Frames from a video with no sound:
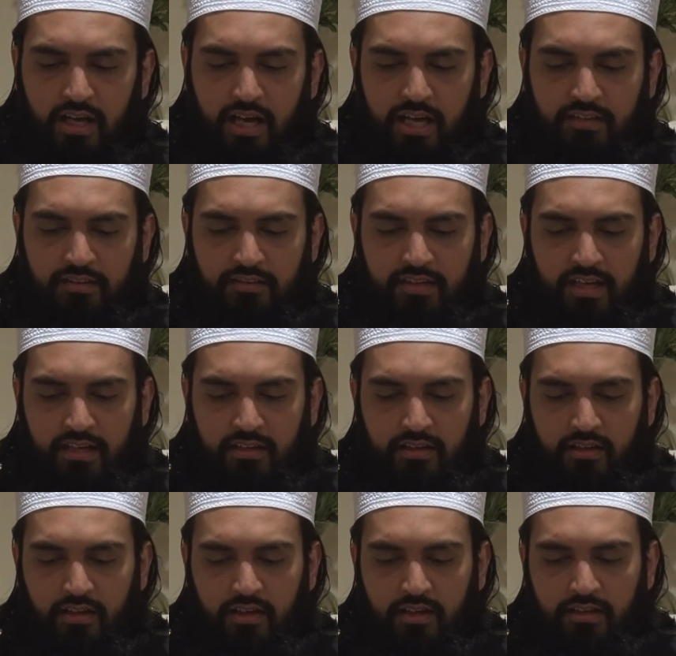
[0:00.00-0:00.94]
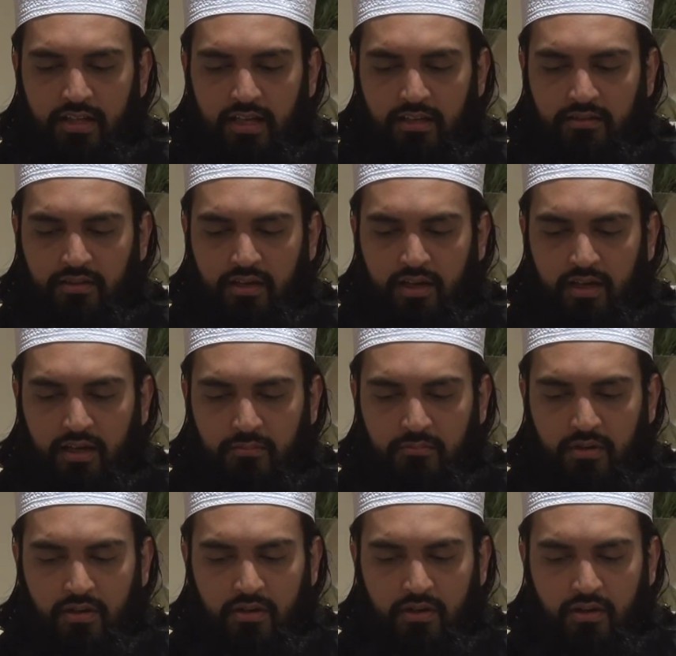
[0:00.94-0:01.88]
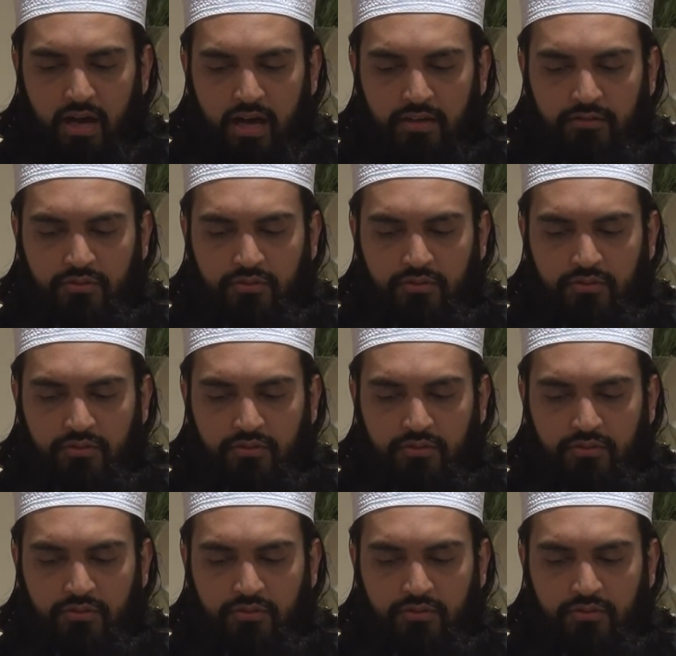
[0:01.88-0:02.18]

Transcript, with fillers: And he said that um, I